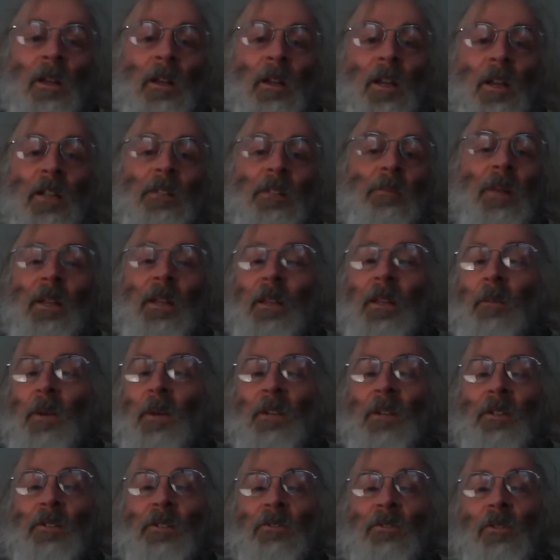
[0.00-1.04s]
explaining
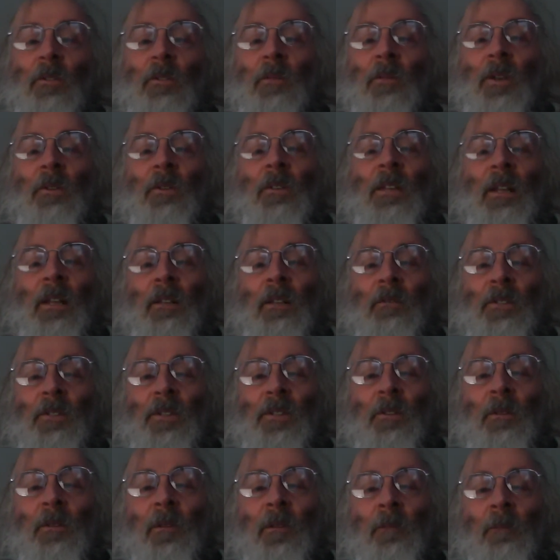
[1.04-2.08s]
about astronomy on the
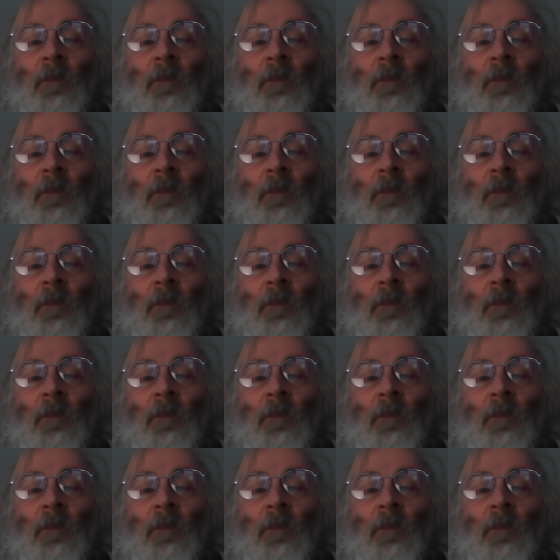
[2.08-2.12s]
television